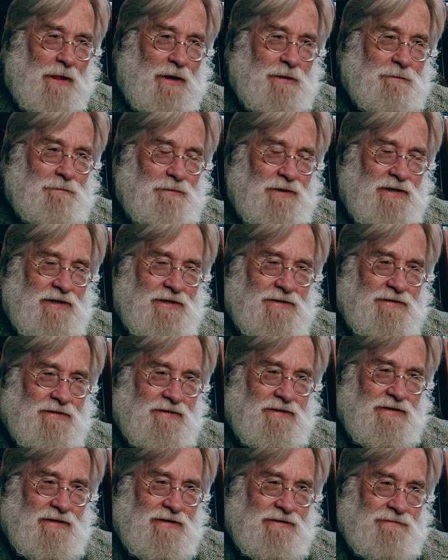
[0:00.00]
but
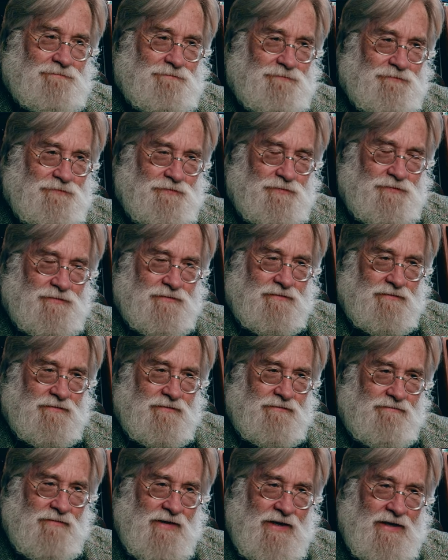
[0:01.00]
um,
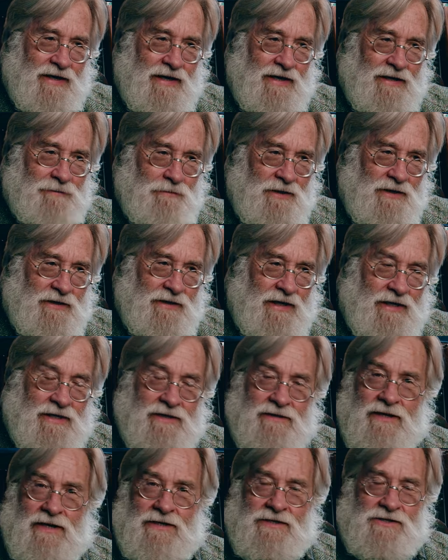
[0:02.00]
and, but and
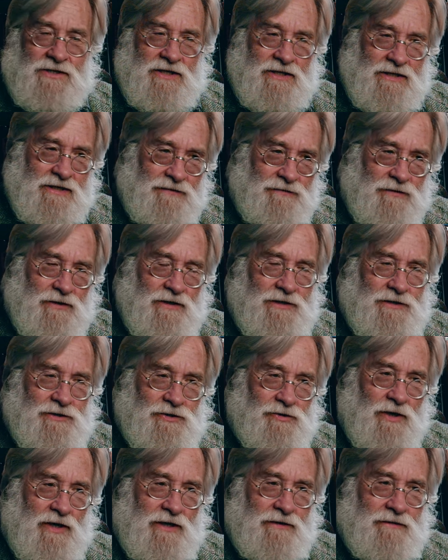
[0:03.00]
it, and significantly
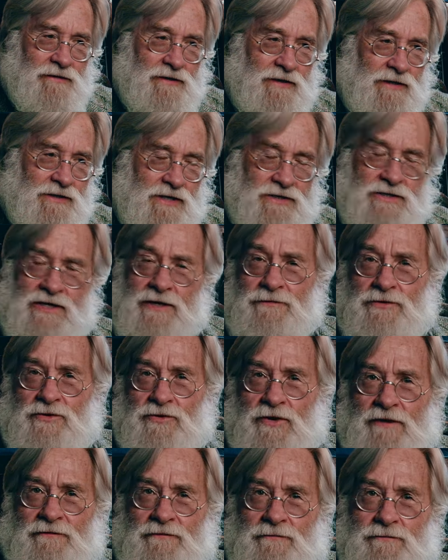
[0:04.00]
derived, as I said,
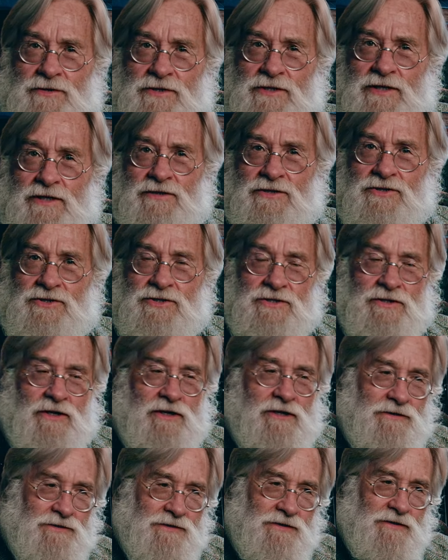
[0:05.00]
derived from seeing the
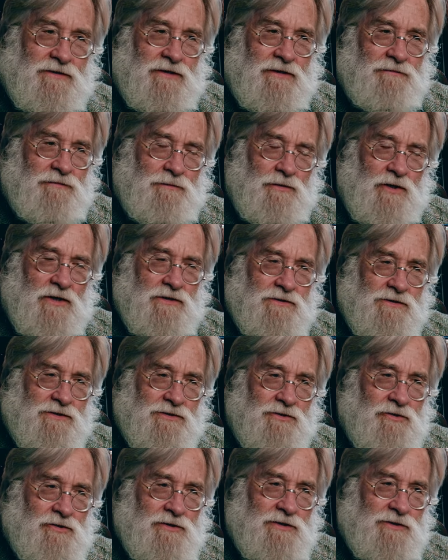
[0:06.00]
starts of the Boston
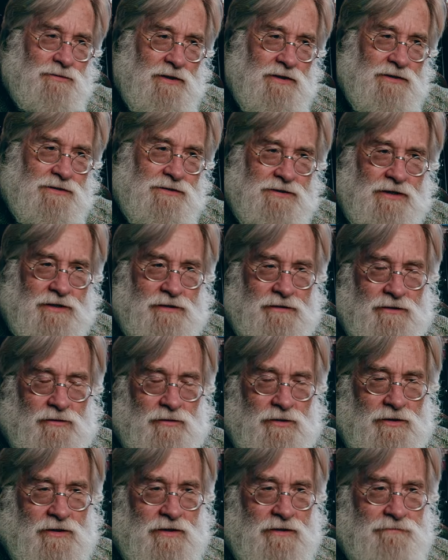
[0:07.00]
School as well as studying their
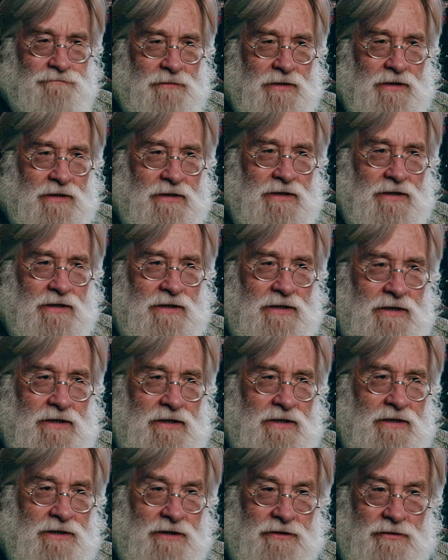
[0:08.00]
work
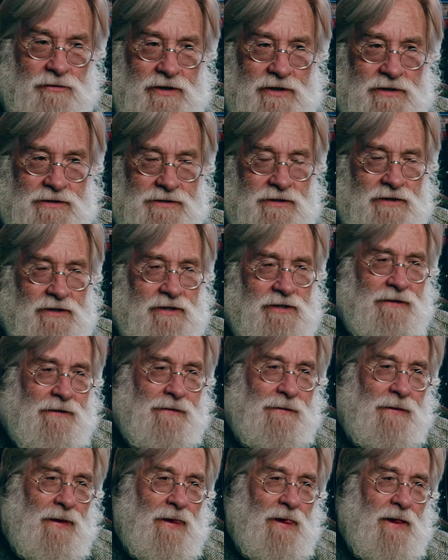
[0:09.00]
in other ways,
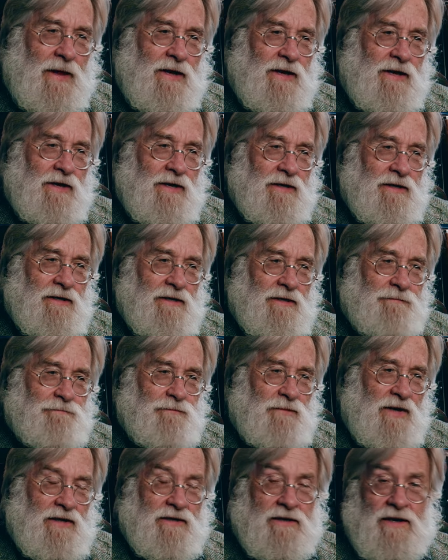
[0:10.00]

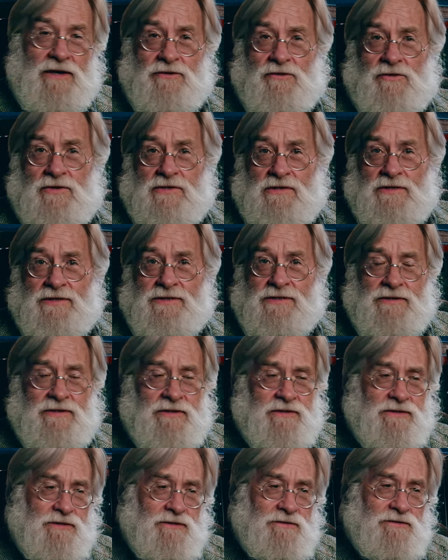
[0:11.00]
um, and and of course
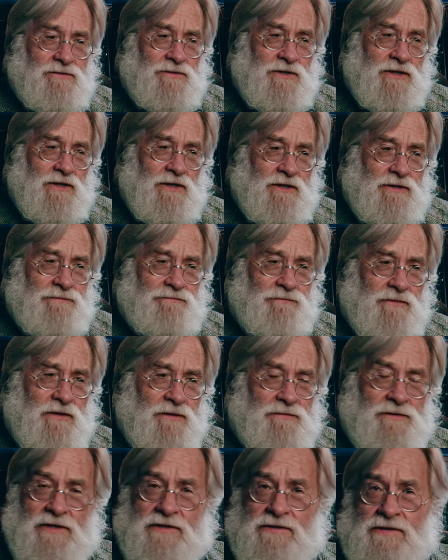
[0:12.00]
listening to uh,
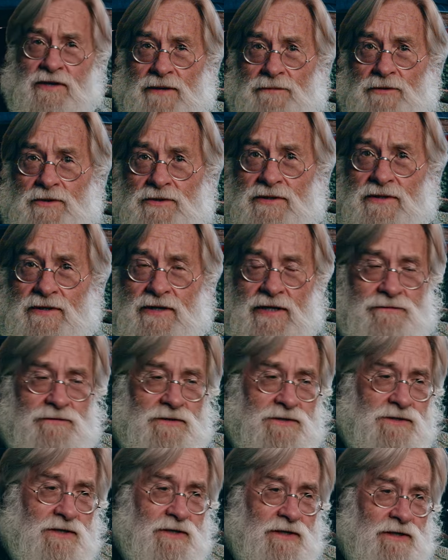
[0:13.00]
the things Gammell did have
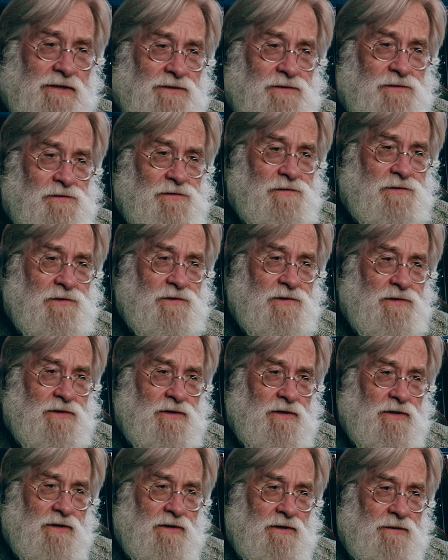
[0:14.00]
to say.
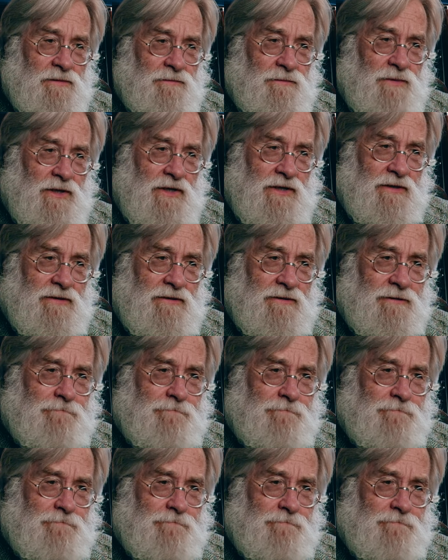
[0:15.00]
But